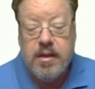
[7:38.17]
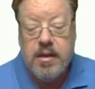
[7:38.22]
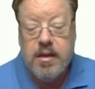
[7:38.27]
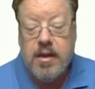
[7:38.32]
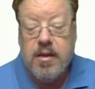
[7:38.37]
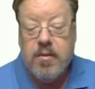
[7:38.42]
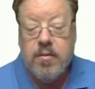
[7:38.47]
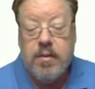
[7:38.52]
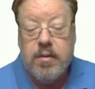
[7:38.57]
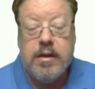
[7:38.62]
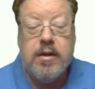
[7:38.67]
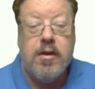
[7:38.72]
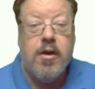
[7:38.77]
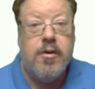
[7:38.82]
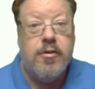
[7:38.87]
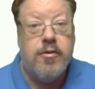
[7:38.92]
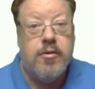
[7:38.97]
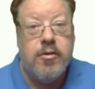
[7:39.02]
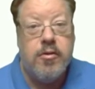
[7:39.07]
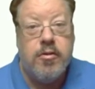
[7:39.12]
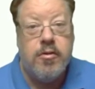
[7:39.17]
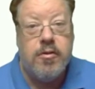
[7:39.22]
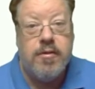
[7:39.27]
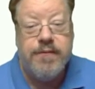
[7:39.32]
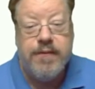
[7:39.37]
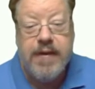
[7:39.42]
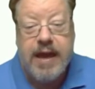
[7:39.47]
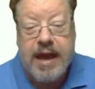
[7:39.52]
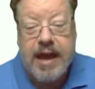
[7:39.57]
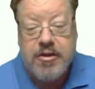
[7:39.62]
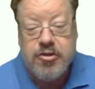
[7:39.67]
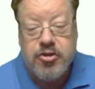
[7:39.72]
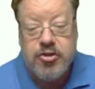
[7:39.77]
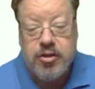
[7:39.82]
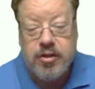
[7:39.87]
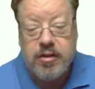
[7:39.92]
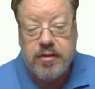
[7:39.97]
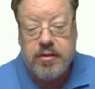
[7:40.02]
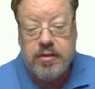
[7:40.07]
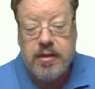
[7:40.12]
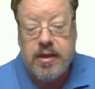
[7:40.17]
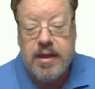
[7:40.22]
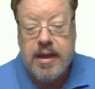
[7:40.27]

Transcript: We can also use fashion.